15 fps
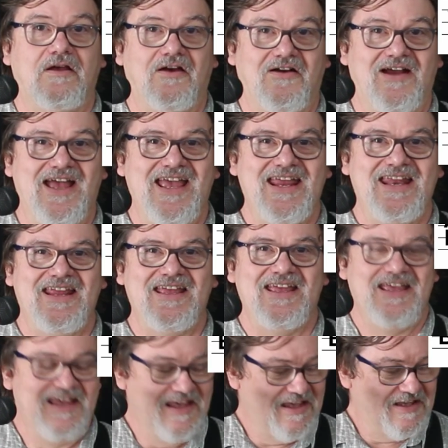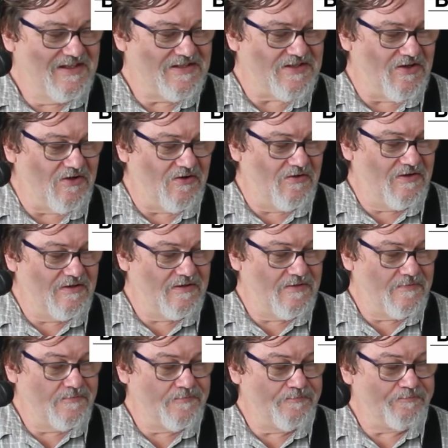right, so
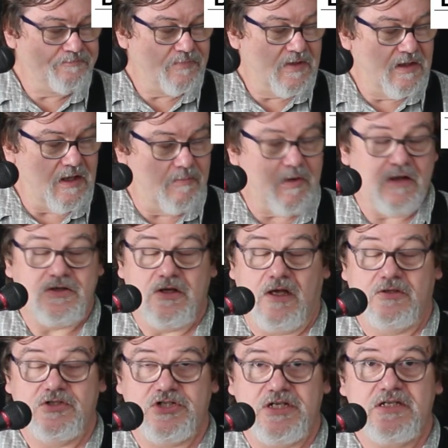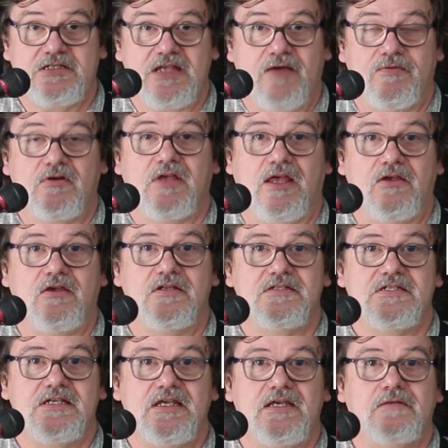I'm on G7. Okay, you can
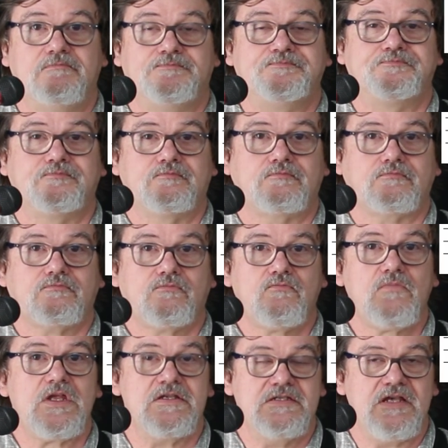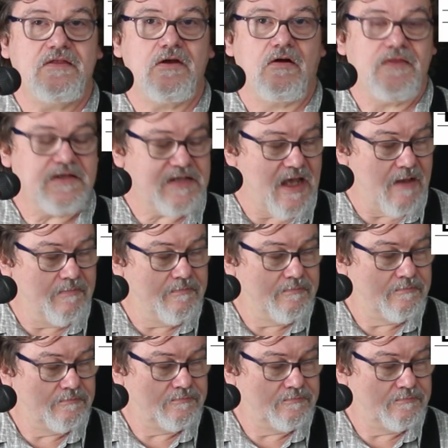see there on the tab.